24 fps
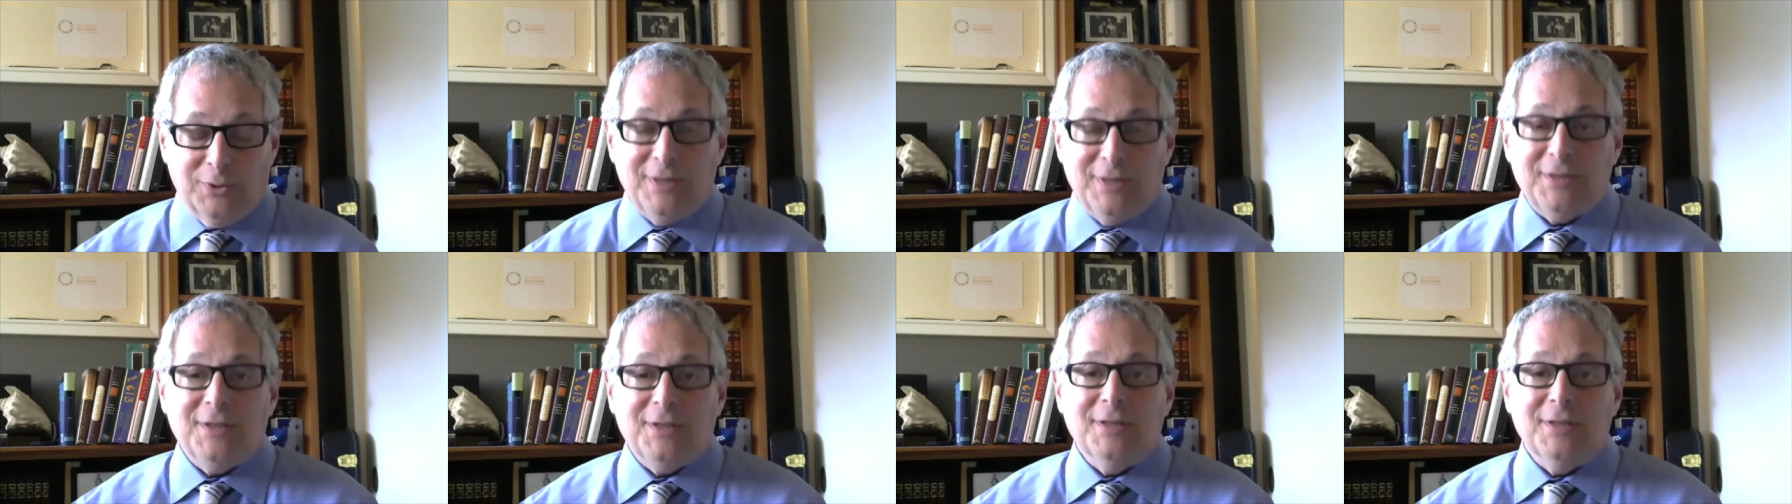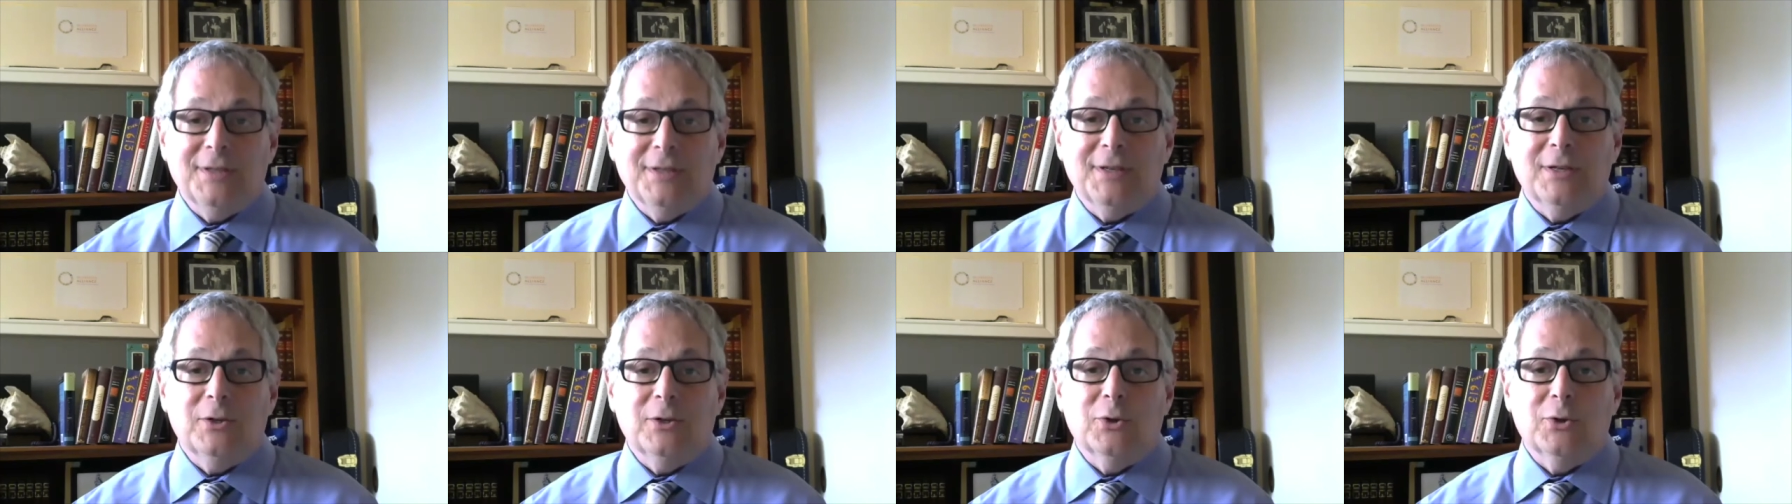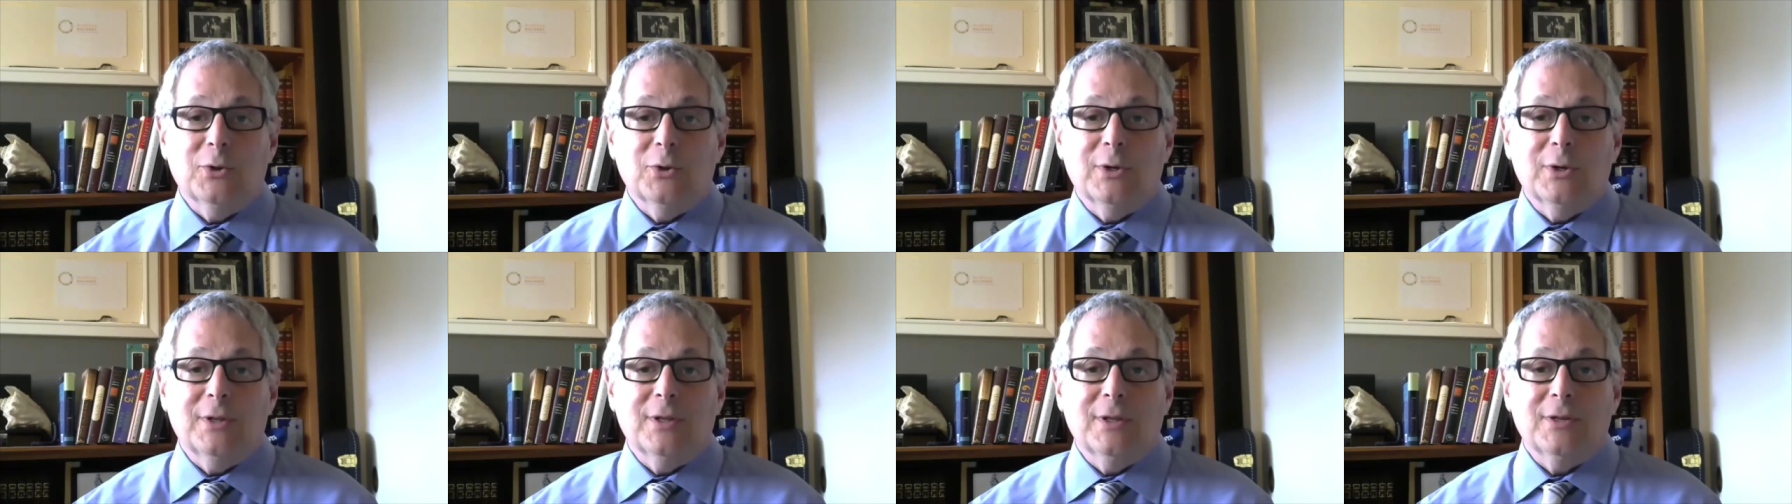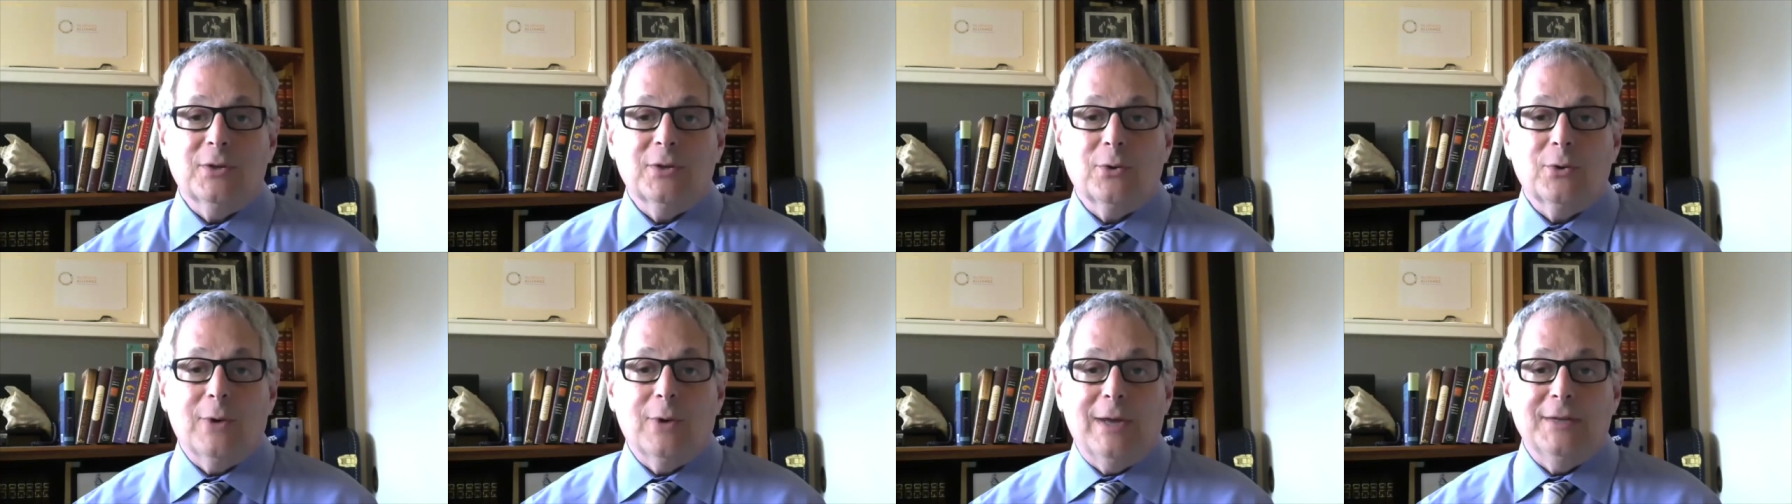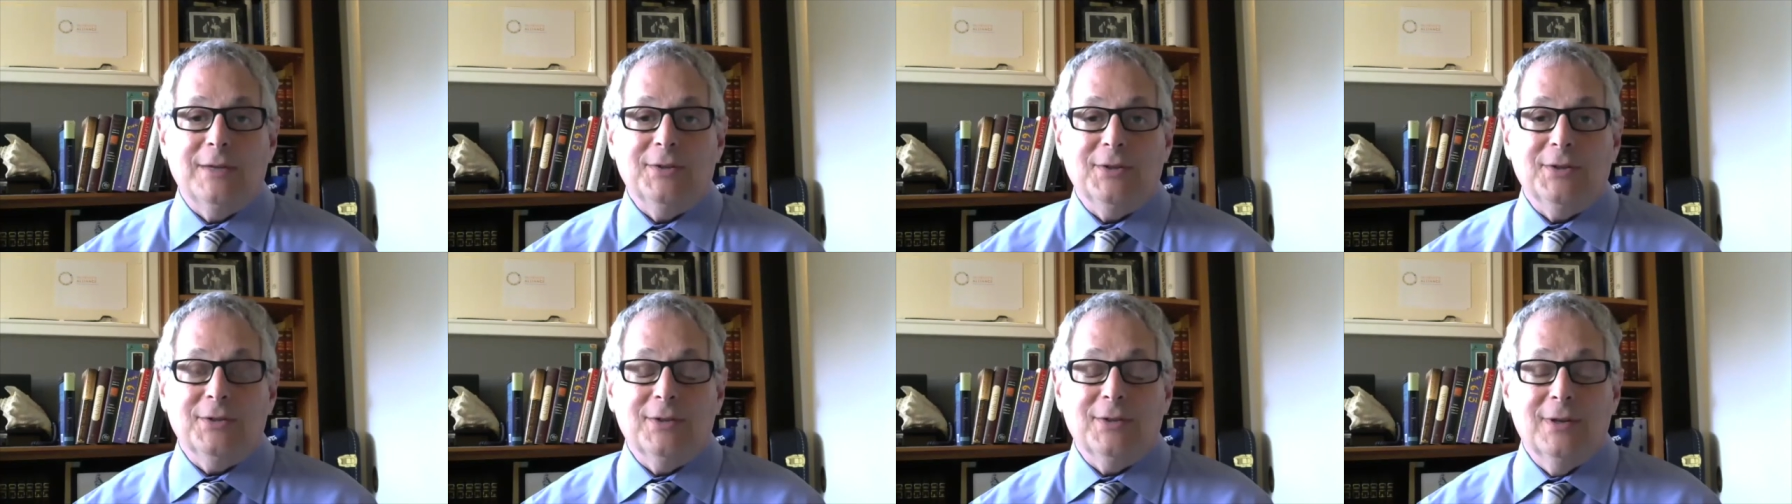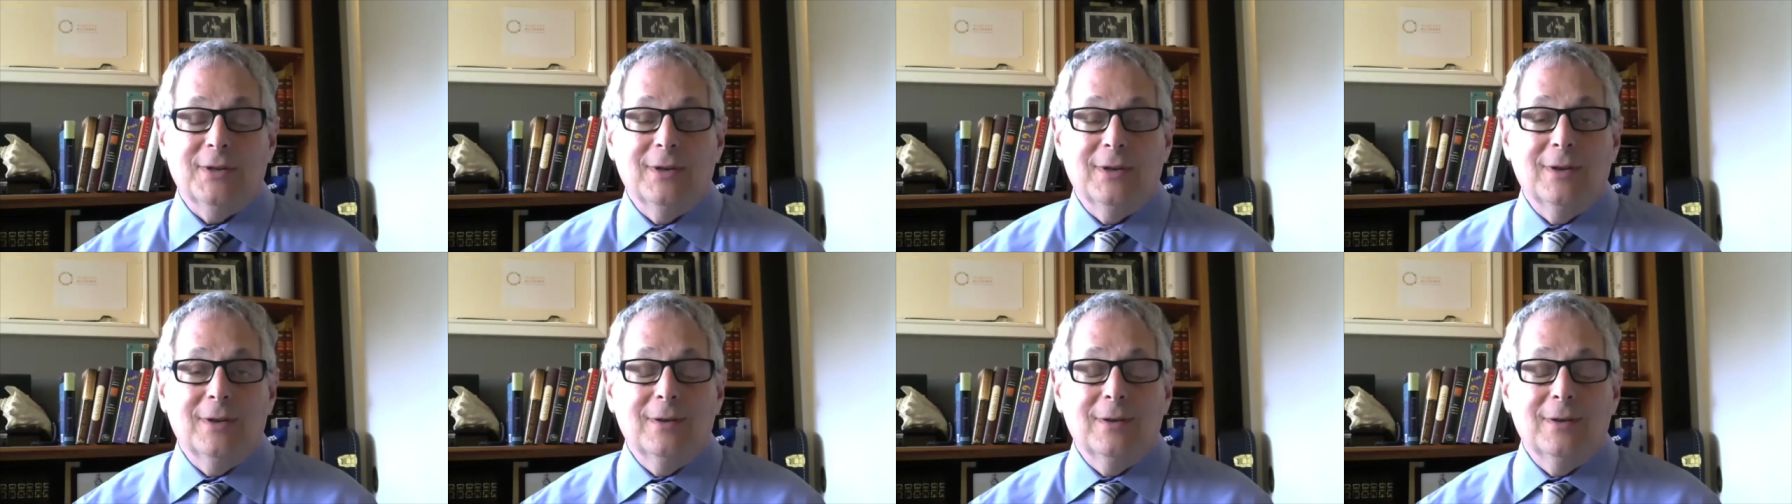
distancing during this crisis.